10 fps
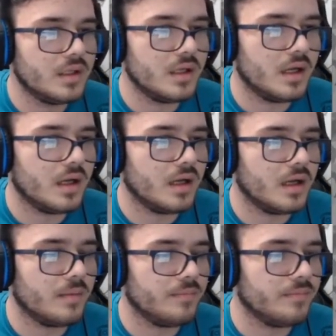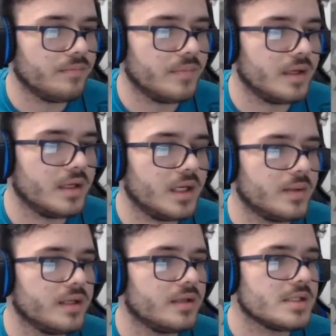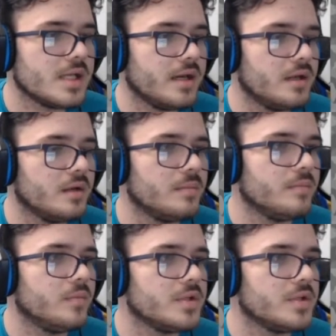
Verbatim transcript: Um, I can get rid of this item, which